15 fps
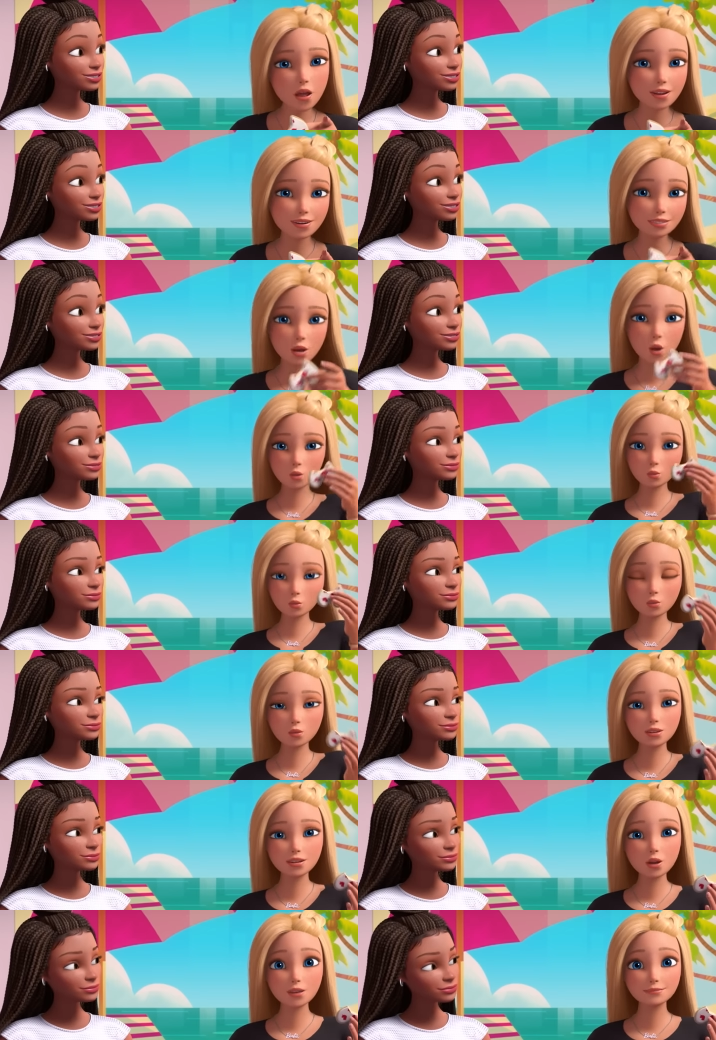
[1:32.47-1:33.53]
Speaker 1: all know
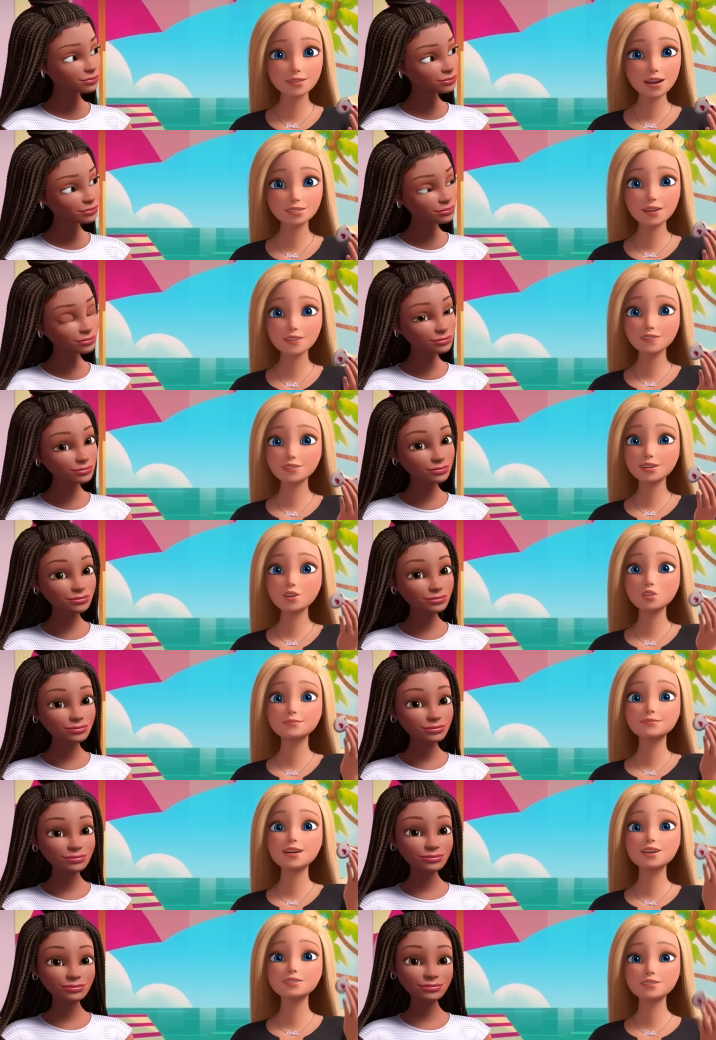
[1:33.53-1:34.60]
homemade gifts are
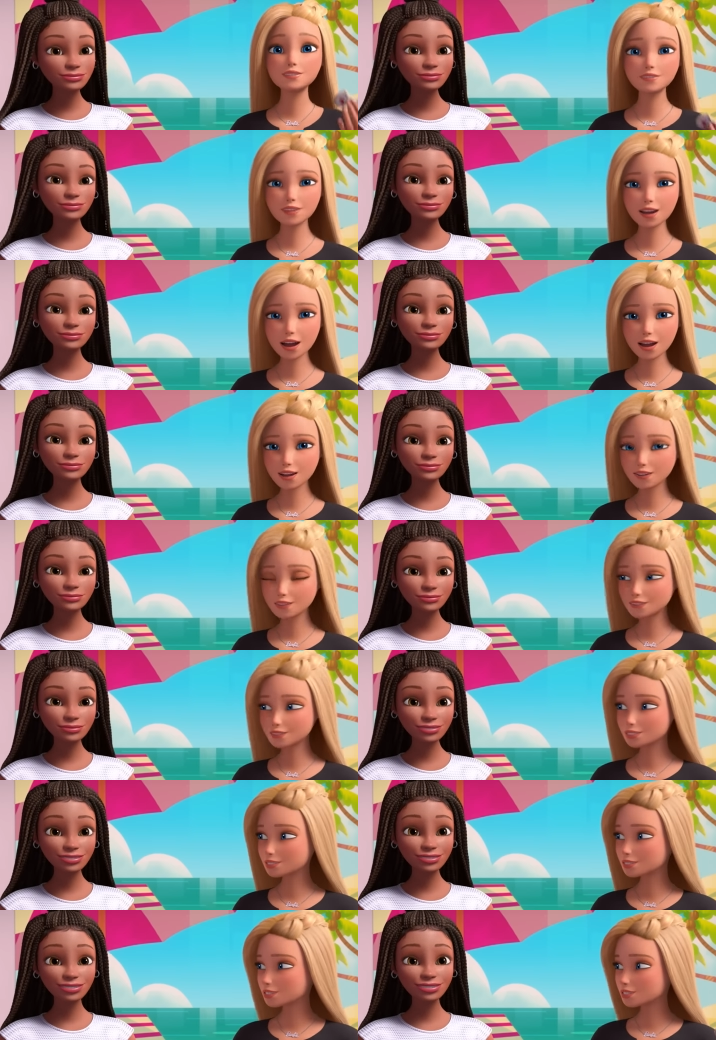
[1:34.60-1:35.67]
my faves.
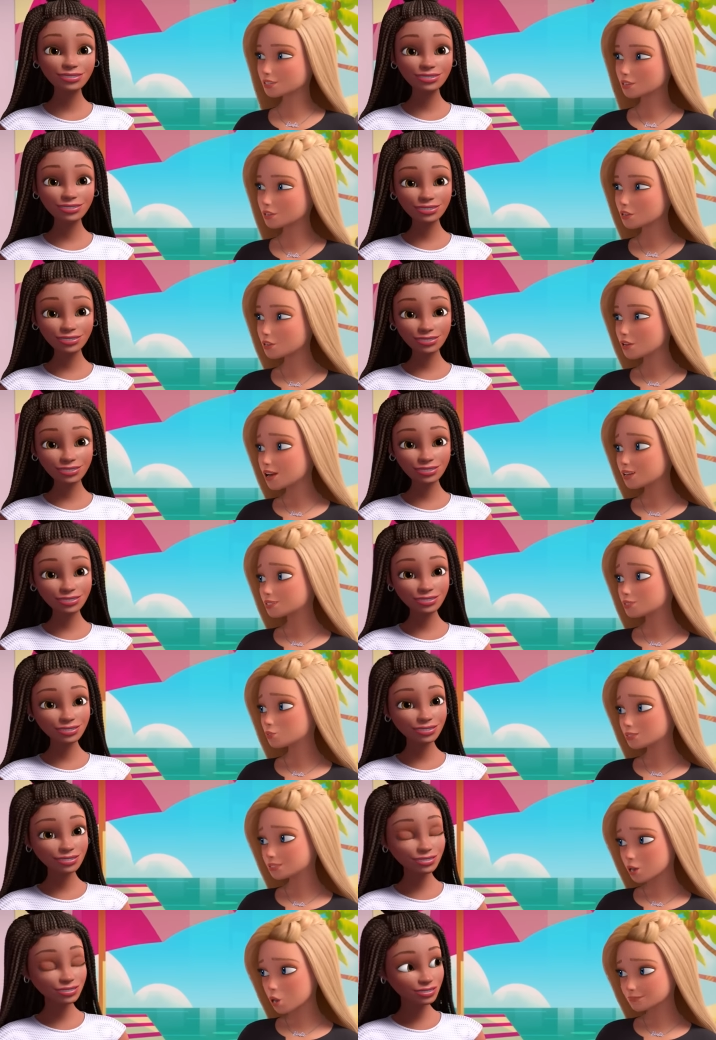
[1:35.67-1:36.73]
Thank you
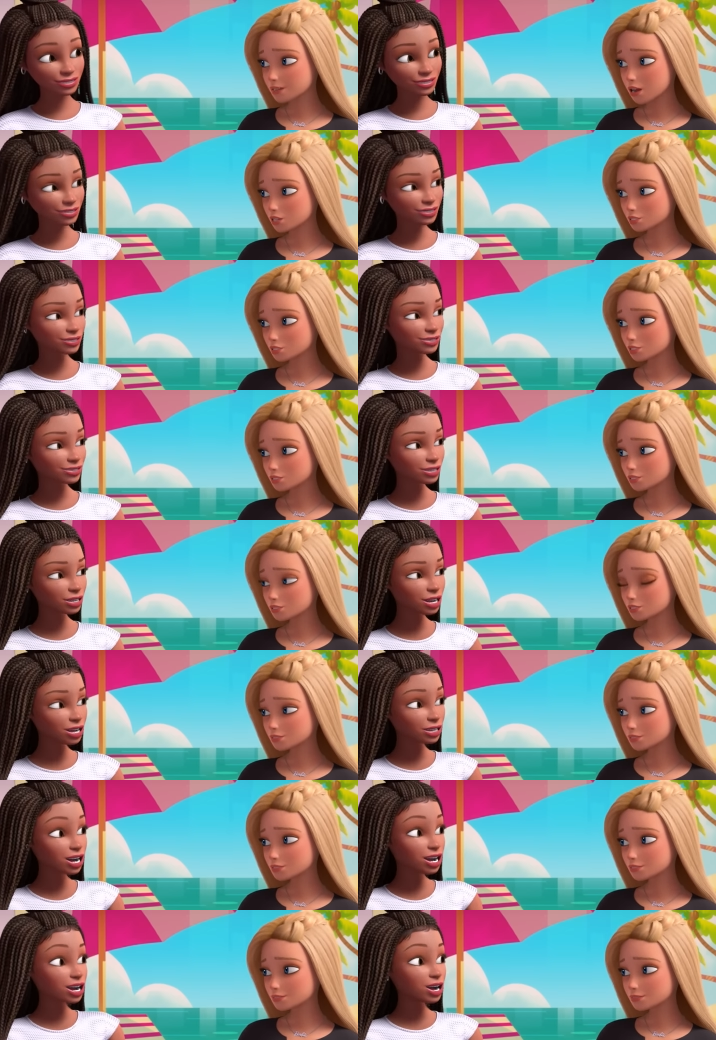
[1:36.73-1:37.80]
so
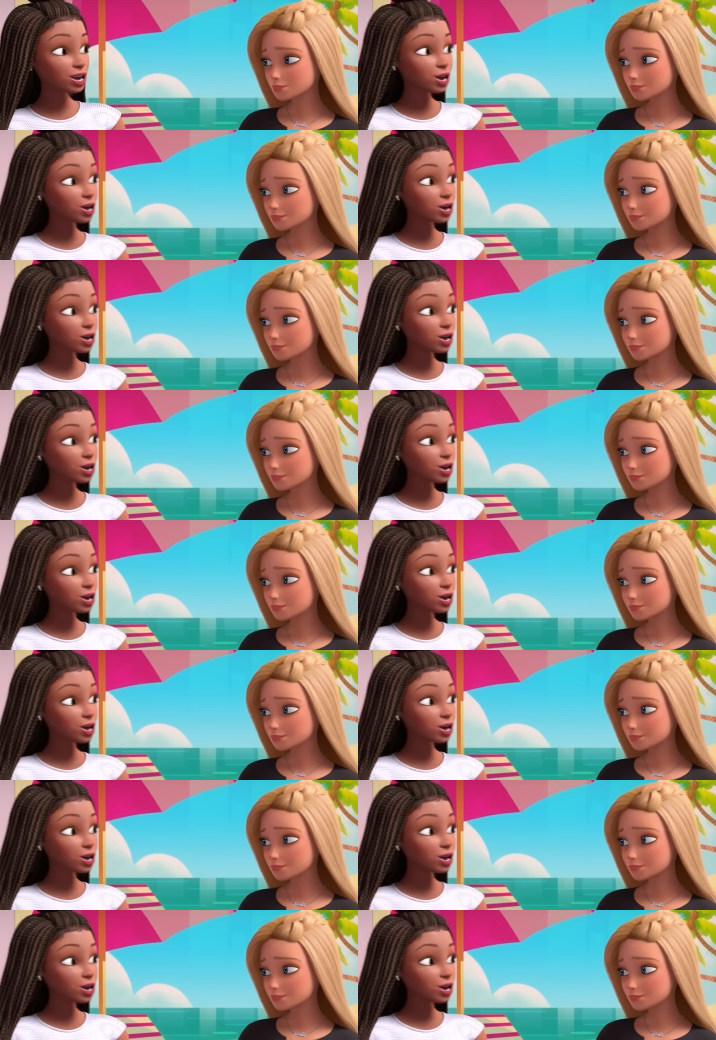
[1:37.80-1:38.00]
much.